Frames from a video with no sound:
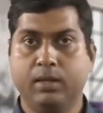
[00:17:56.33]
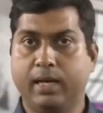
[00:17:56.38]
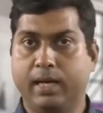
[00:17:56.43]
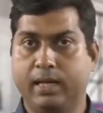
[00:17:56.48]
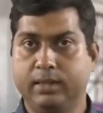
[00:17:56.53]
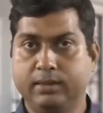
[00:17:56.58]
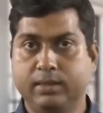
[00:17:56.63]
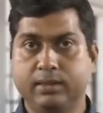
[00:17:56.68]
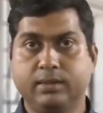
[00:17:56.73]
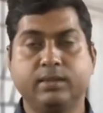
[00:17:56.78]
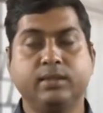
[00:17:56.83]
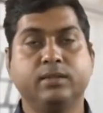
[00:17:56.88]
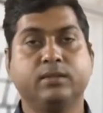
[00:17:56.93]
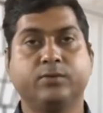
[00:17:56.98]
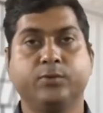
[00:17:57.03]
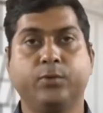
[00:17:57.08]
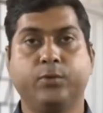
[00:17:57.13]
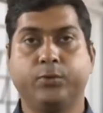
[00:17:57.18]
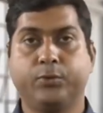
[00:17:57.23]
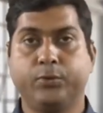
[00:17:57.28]
and this is
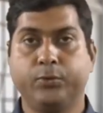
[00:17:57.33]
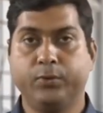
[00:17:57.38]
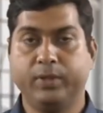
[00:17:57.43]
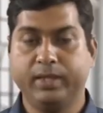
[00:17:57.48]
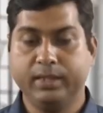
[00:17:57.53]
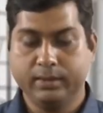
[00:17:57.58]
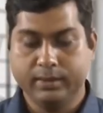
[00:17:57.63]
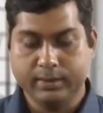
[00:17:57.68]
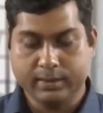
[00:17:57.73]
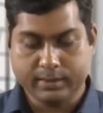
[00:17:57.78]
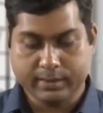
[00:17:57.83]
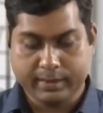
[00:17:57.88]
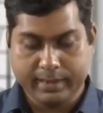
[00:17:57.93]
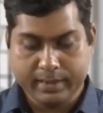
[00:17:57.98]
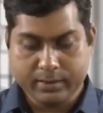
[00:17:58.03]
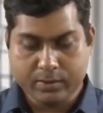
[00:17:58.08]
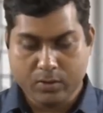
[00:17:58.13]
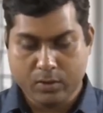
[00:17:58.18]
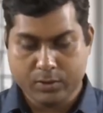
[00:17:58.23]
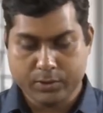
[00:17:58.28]
so true in this
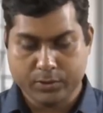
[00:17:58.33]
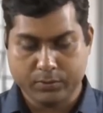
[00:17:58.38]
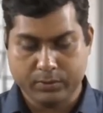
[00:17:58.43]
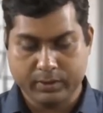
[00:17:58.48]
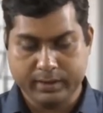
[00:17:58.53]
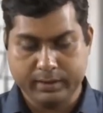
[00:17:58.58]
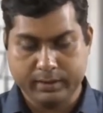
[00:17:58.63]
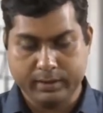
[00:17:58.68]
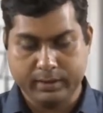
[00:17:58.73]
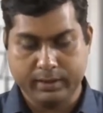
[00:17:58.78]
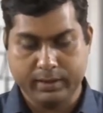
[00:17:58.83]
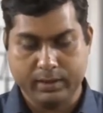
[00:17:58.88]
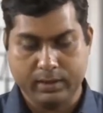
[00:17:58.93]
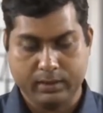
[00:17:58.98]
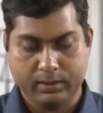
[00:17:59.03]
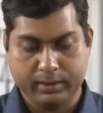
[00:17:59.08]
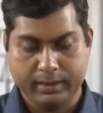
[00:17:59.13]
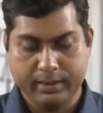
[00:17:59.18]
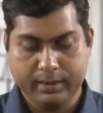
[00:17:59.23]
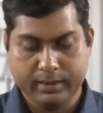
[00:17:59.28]
case also the,
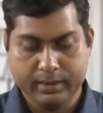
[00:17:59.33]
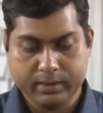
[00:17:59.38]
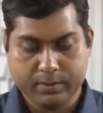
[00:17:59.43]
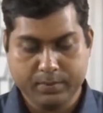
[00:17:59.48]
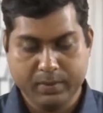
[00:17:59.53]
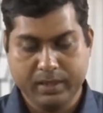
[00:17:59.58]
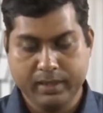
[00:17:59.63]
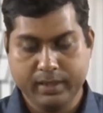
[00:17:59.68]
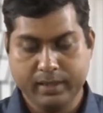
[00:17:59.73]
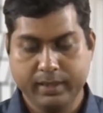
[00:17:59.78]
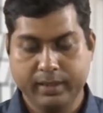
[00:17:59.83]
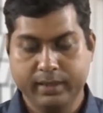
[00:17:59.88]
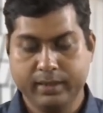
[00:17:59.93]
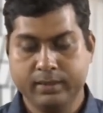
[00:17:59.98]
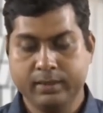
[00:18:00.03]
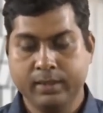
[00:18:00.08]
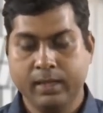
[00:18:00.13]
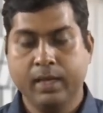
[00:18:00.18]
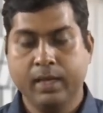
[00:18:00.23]
uh, in this building it